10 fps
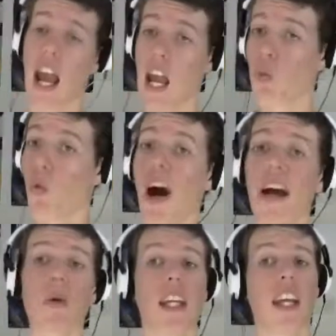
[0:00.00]
And
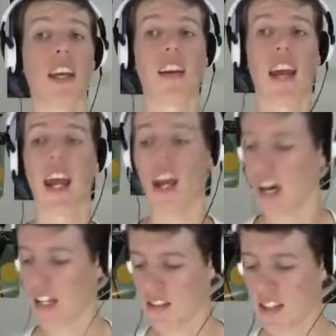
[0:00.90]
why we needed a
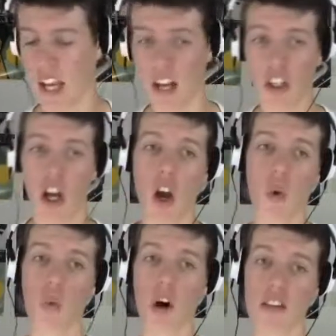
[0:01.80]
Heart Scale
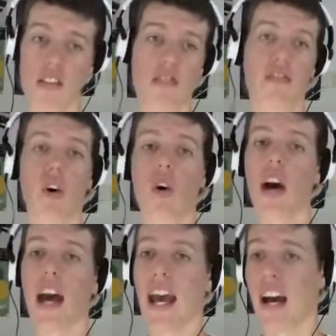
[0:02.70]
was
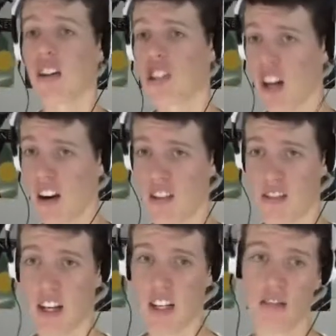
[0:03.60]
for our
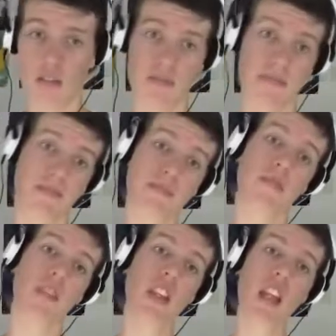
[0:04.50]
Charizard.
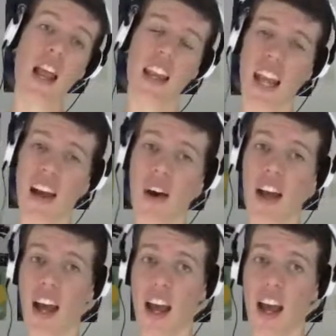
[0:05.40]
Now,